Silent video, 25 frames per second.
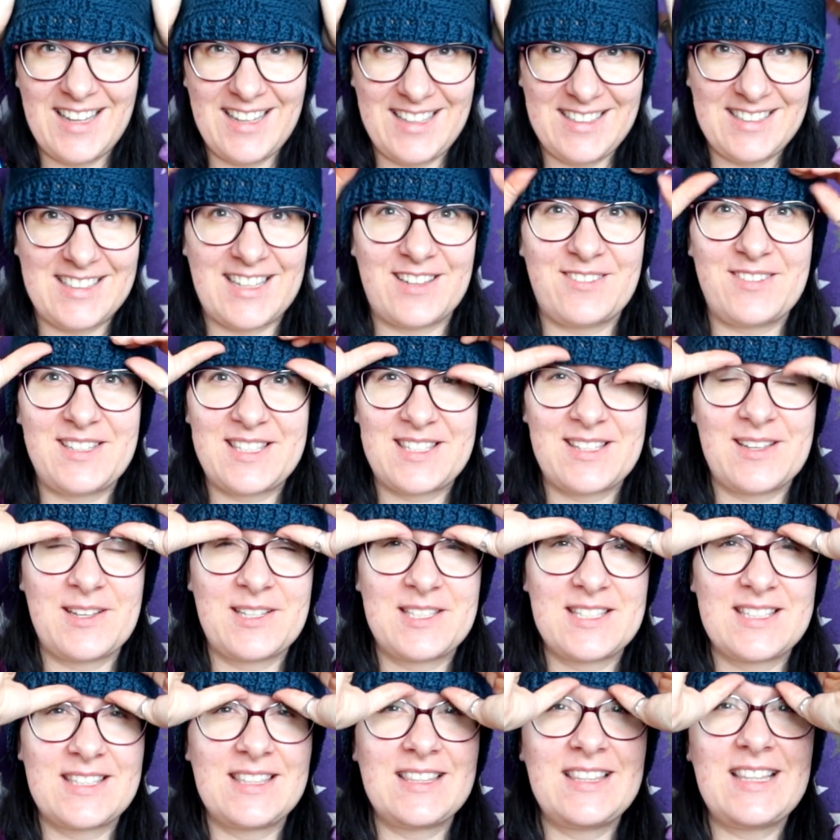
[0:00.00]
now it's
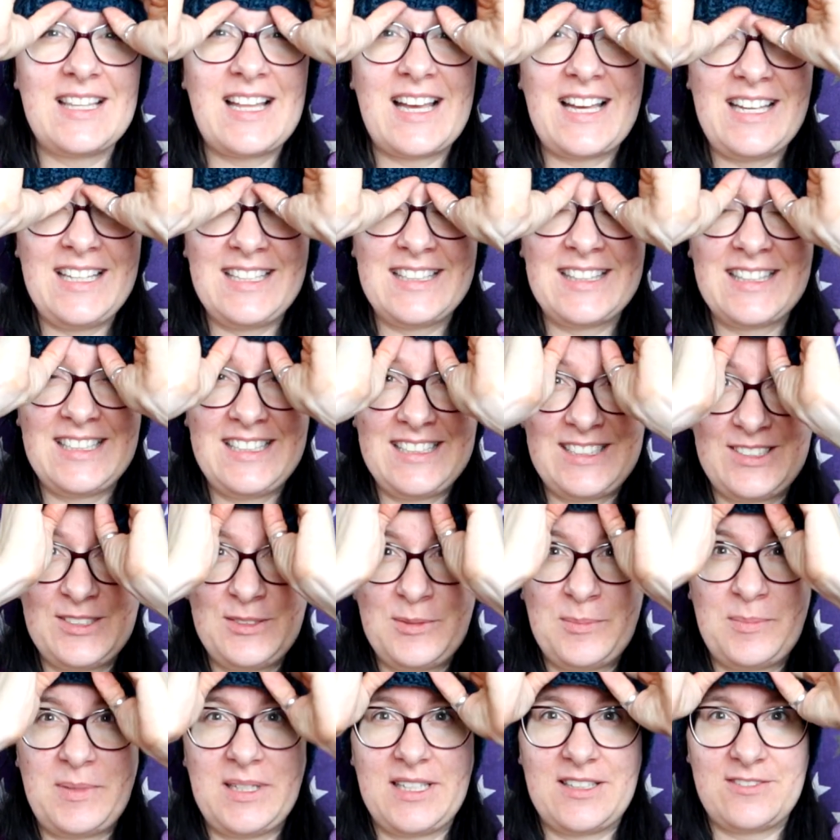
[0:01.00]
slightly
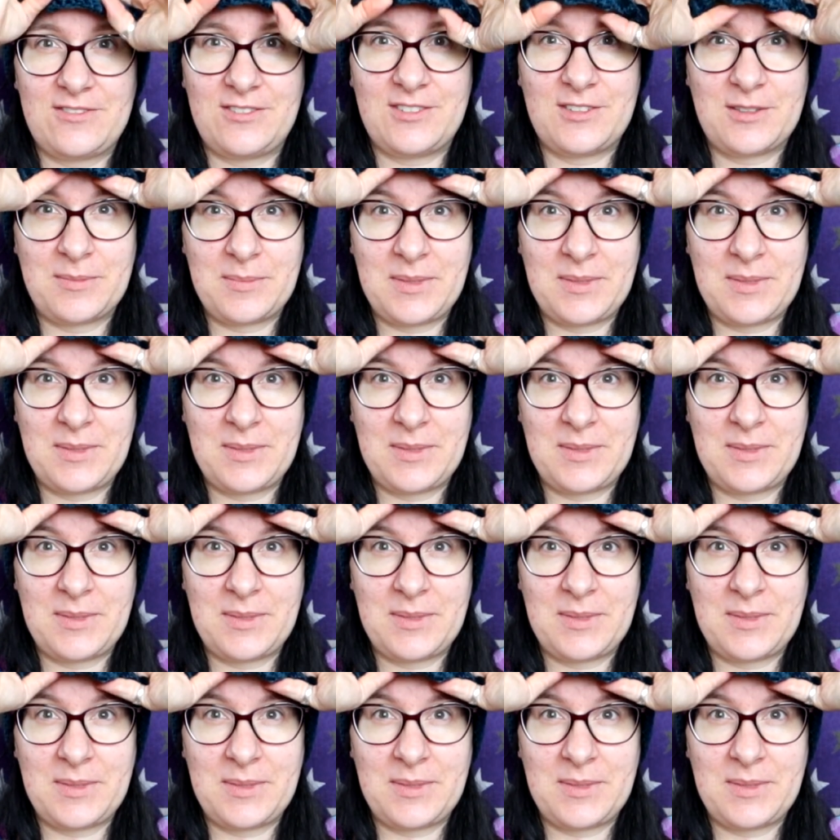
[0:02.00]
too big for